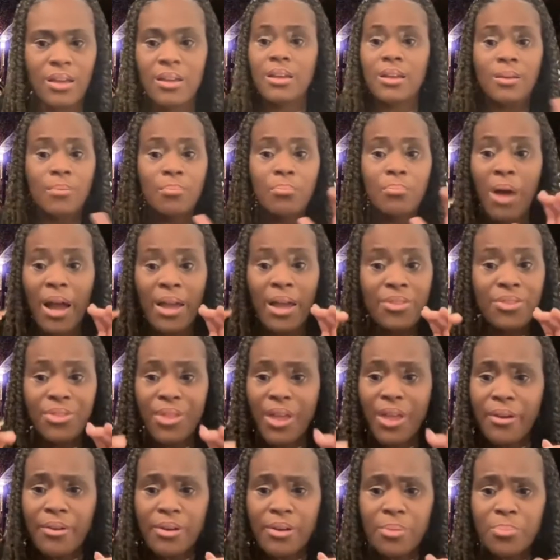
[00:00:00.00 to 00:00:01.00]
my
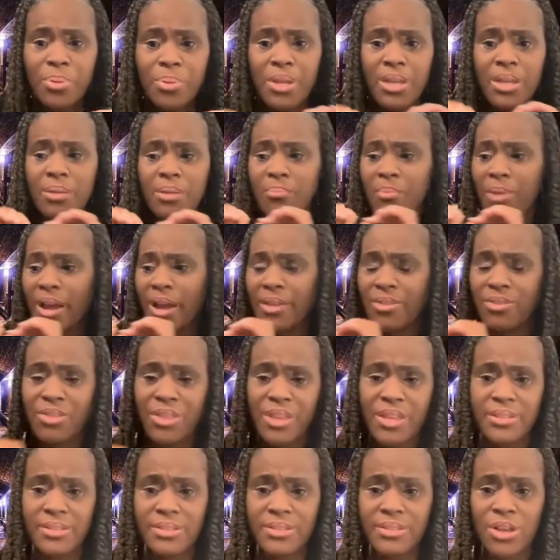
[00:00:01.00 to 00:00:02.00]
therapy, my
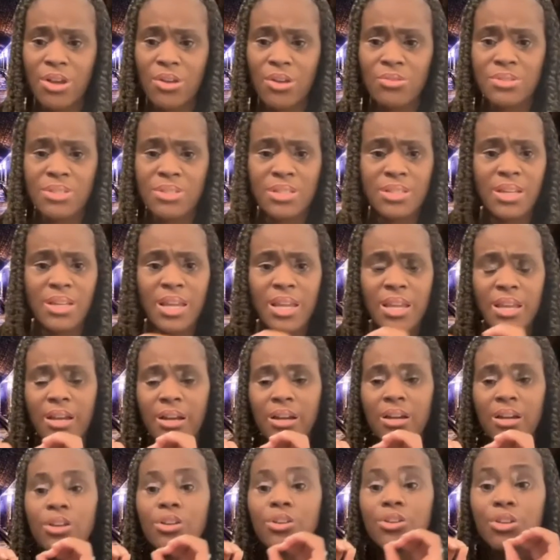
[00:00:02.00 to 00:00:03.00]
this goes in
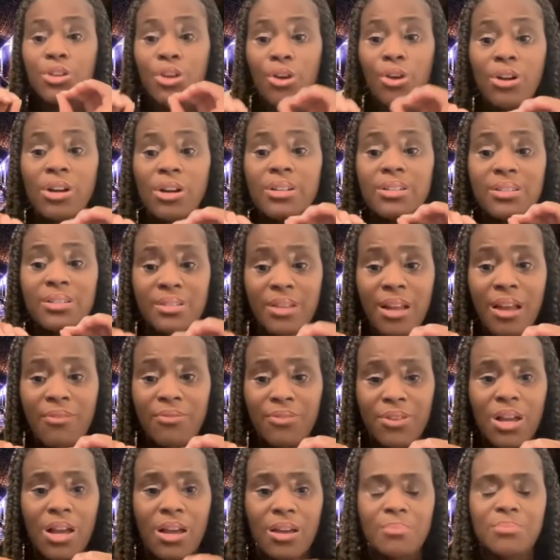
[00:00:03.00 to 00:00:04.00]
here, your
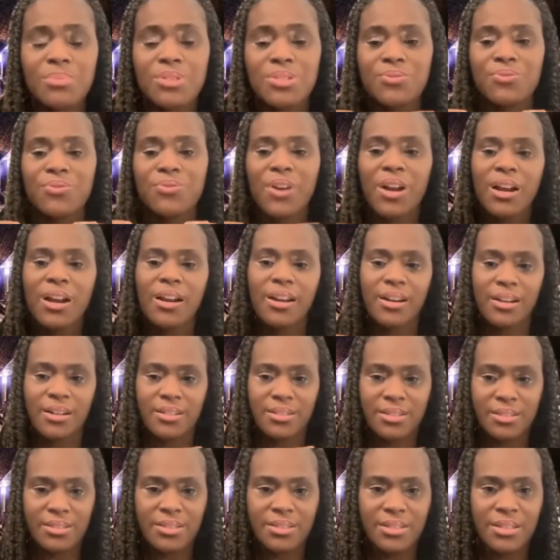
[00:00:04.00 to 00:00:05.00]
stuff comes
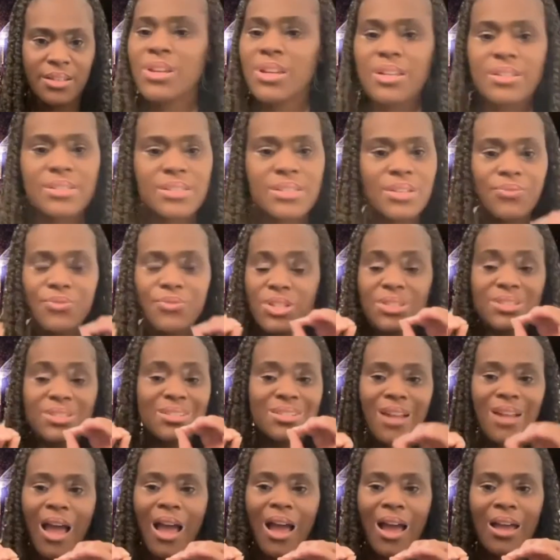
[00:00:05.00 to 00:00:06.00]
first. Because if it's
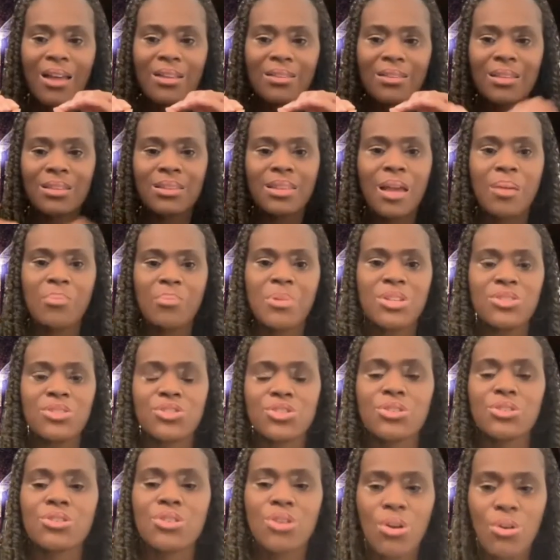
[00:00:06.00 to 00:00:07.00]
not, then that means
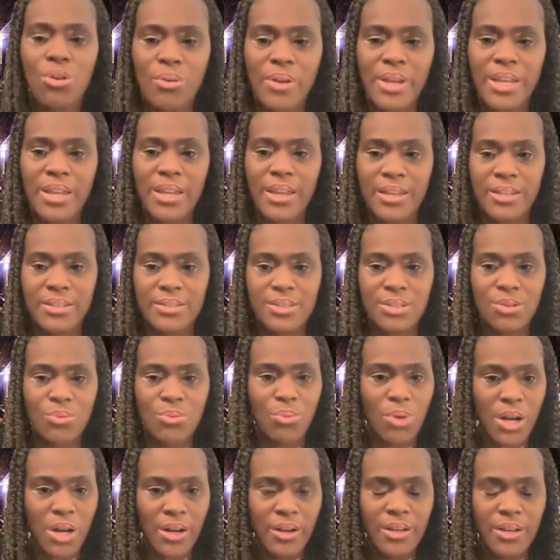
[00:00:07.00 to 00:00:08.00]
you're going into
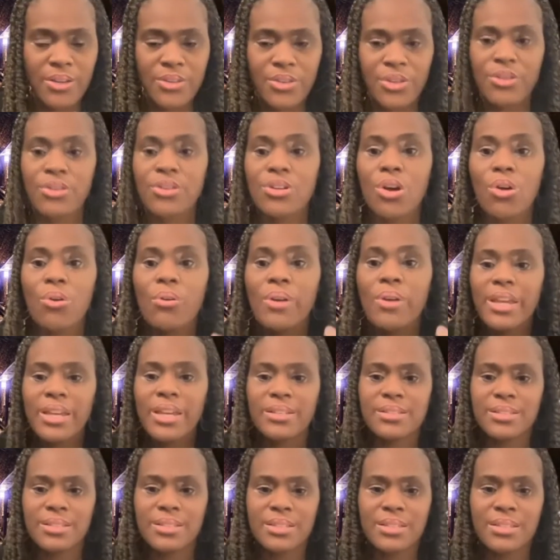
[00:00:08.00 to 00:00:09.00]
work, you're going
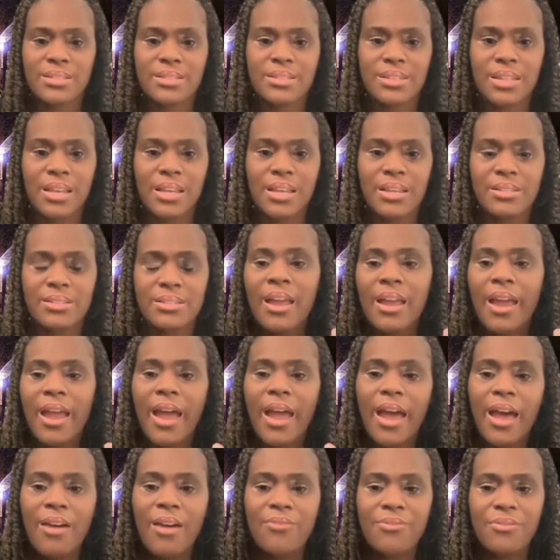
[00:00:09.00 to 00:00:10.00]
into these things
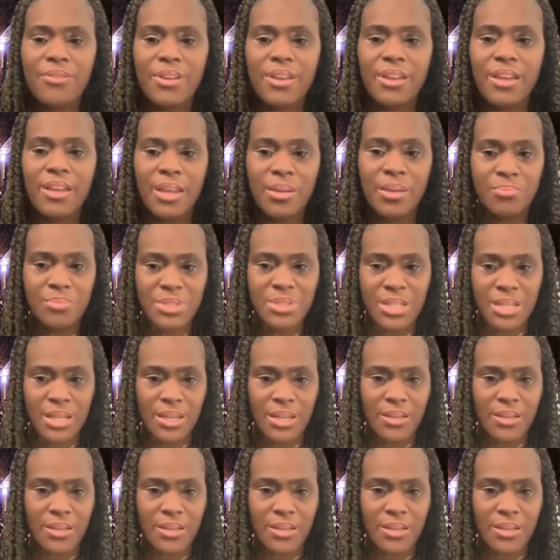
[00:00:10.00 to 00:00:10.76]
half empty